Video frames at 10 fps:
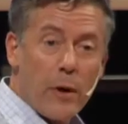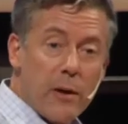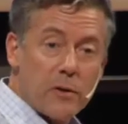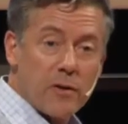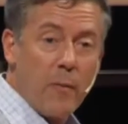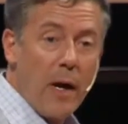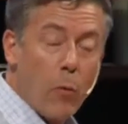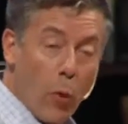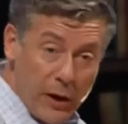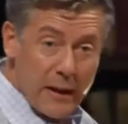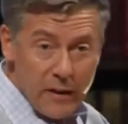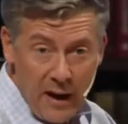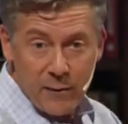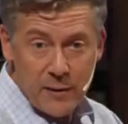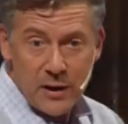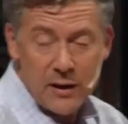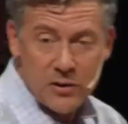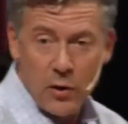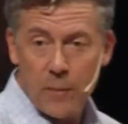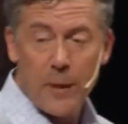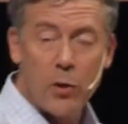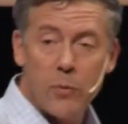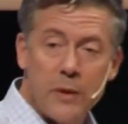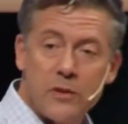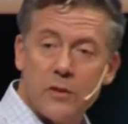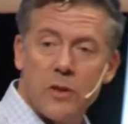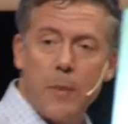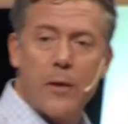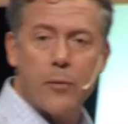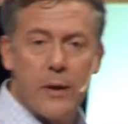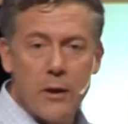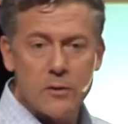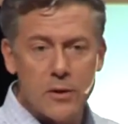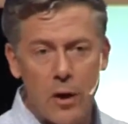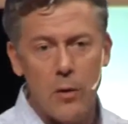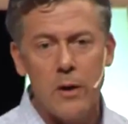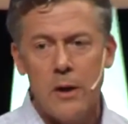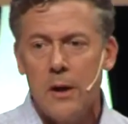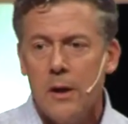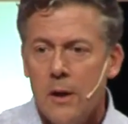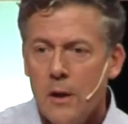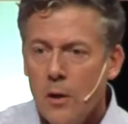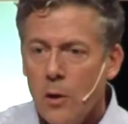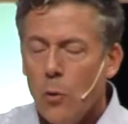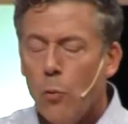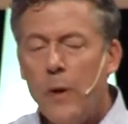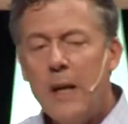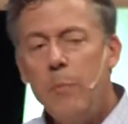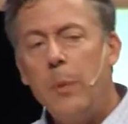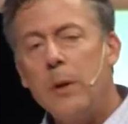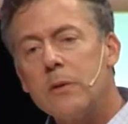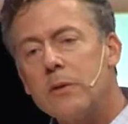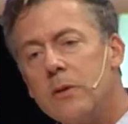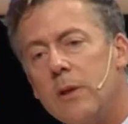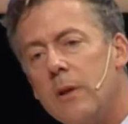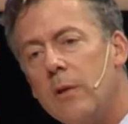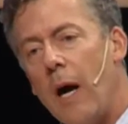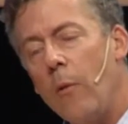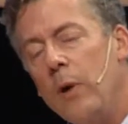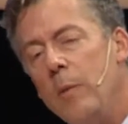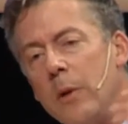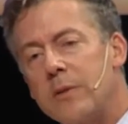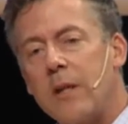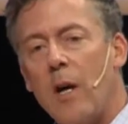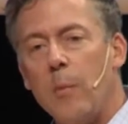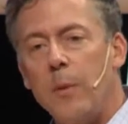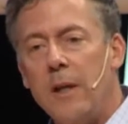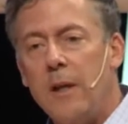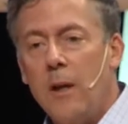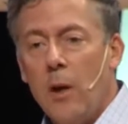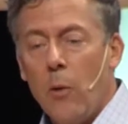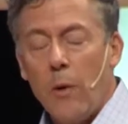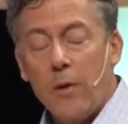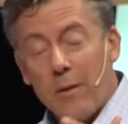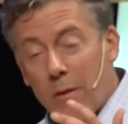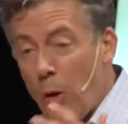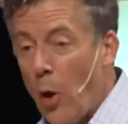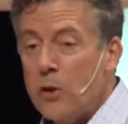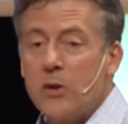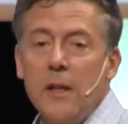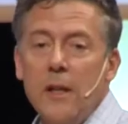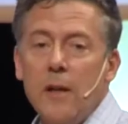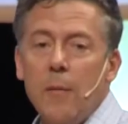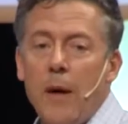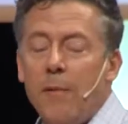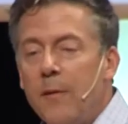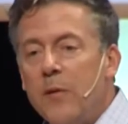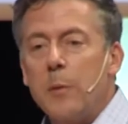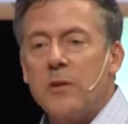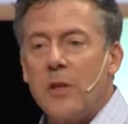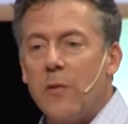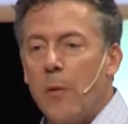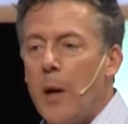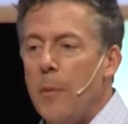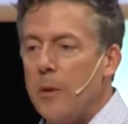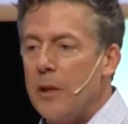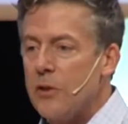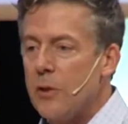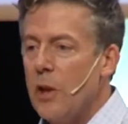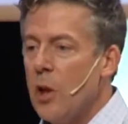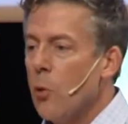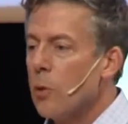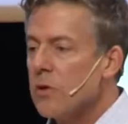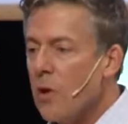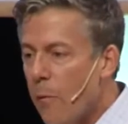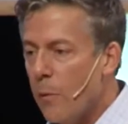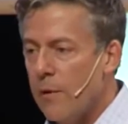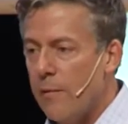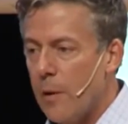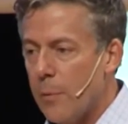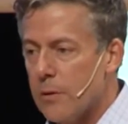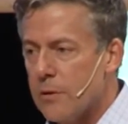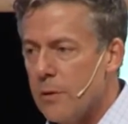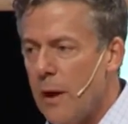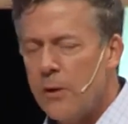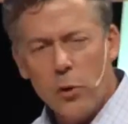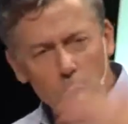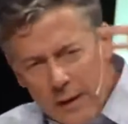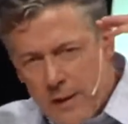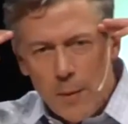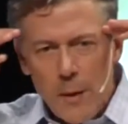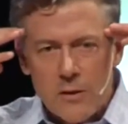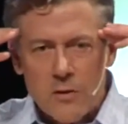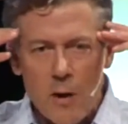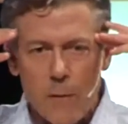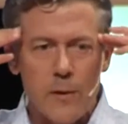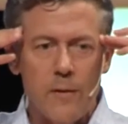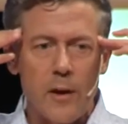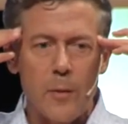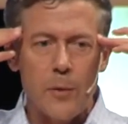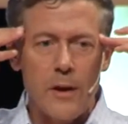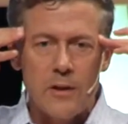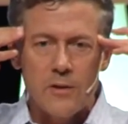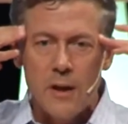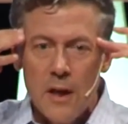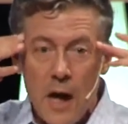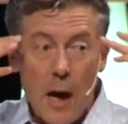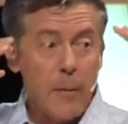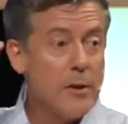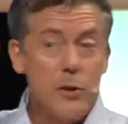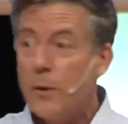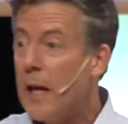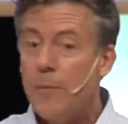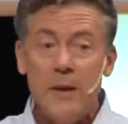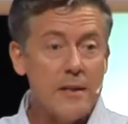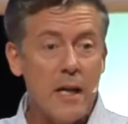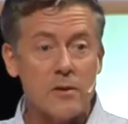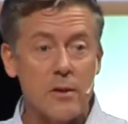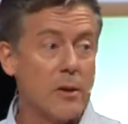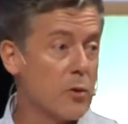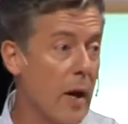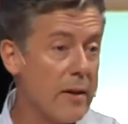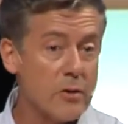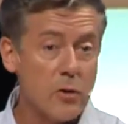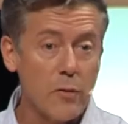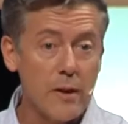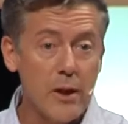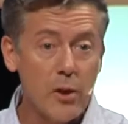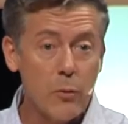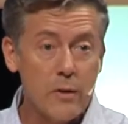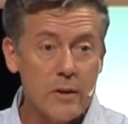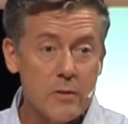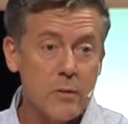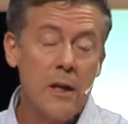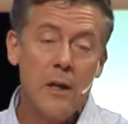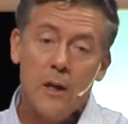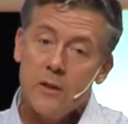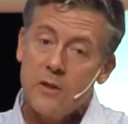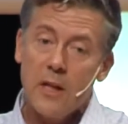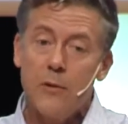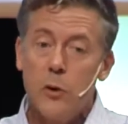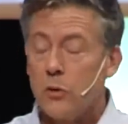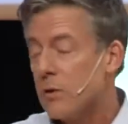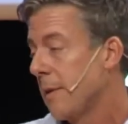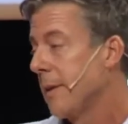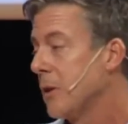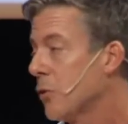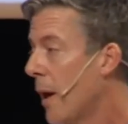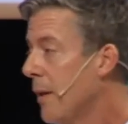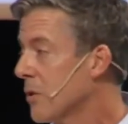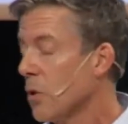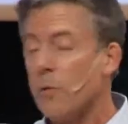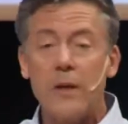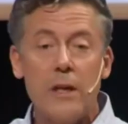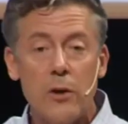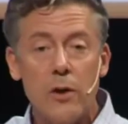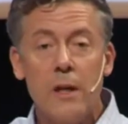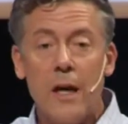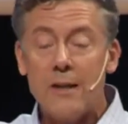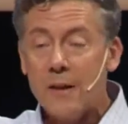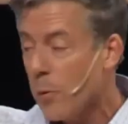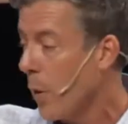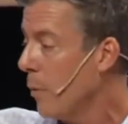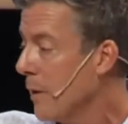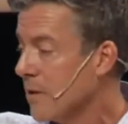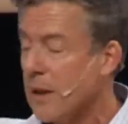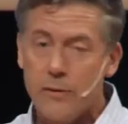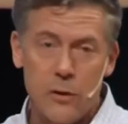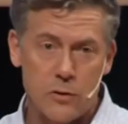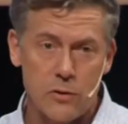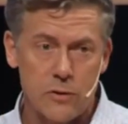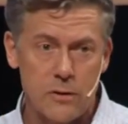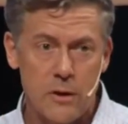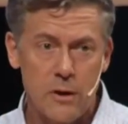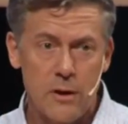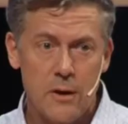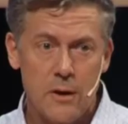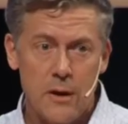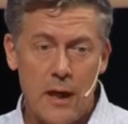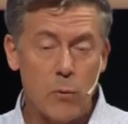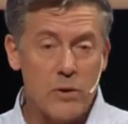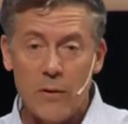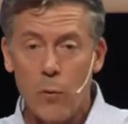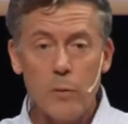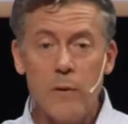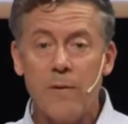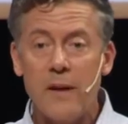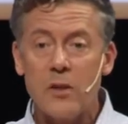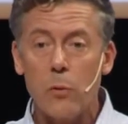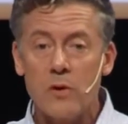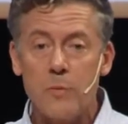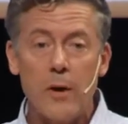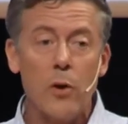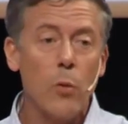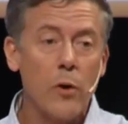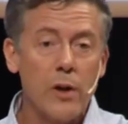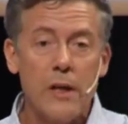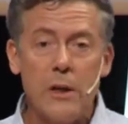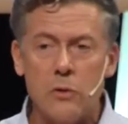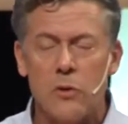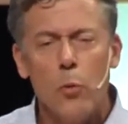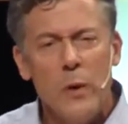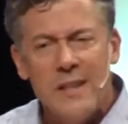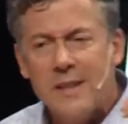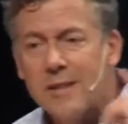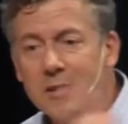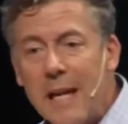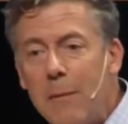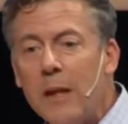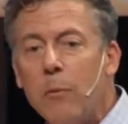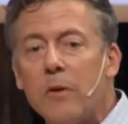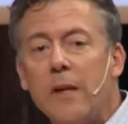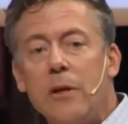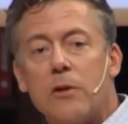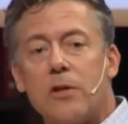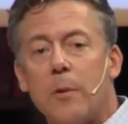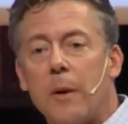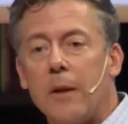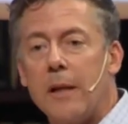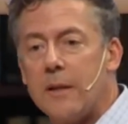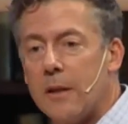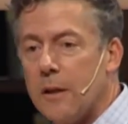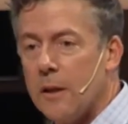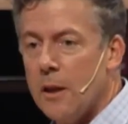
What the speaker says: years of my working life until I started my own business about 3 years ago, we built a company with largely about 50% of our population were software developers. And the great thing about a software developer is I'm going to do an A/B test. I'm going to try this over here with this set of users, and I'm going to try this over here a different way with this set of users. And whichever one we find out works better, we're going to use. We did the same thing with leadership at LinkedIn.